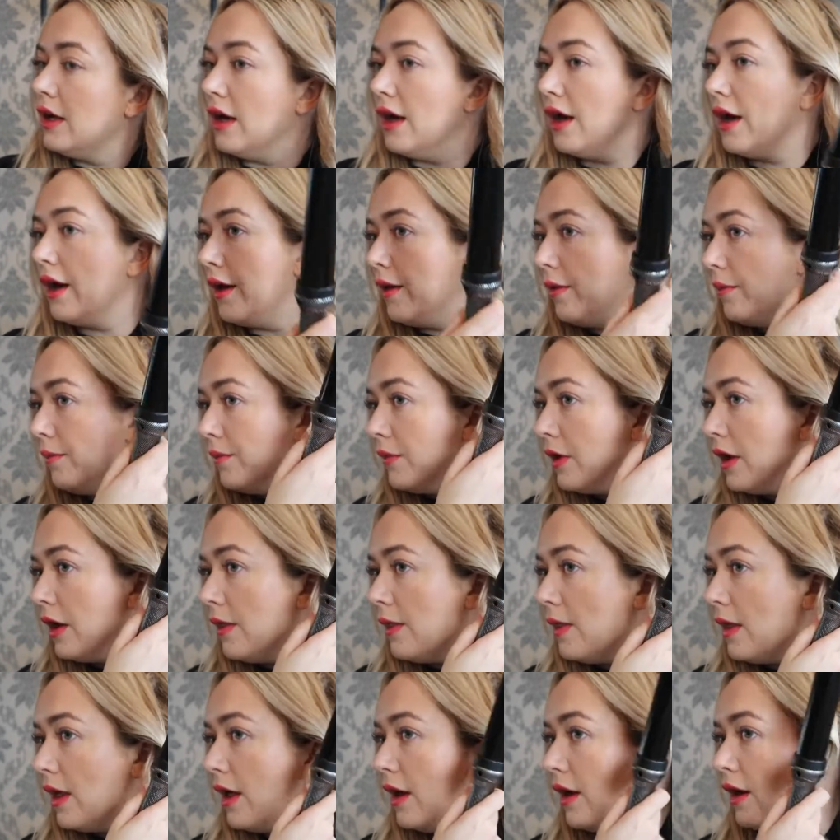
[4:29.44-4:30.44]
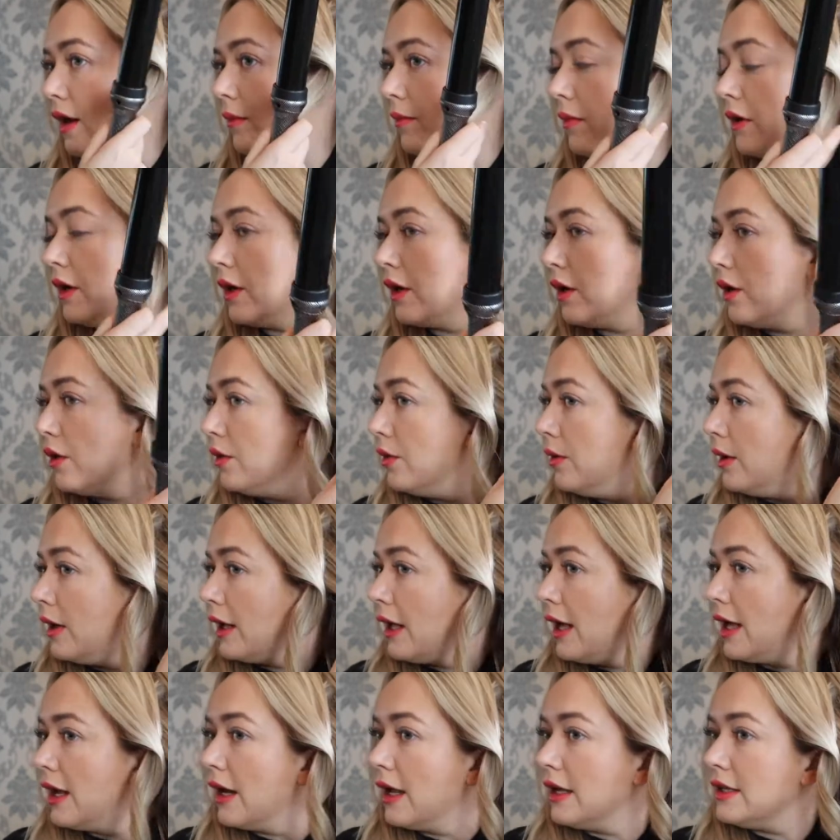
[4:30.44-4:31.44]
And then I'm gonna go
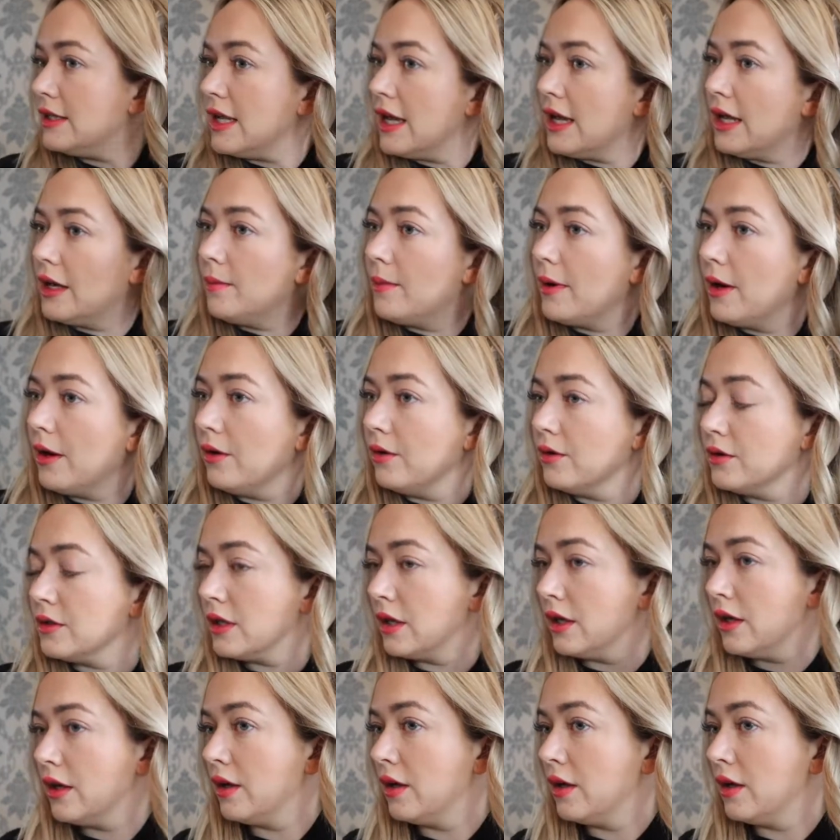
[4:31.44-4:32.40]
again. I take about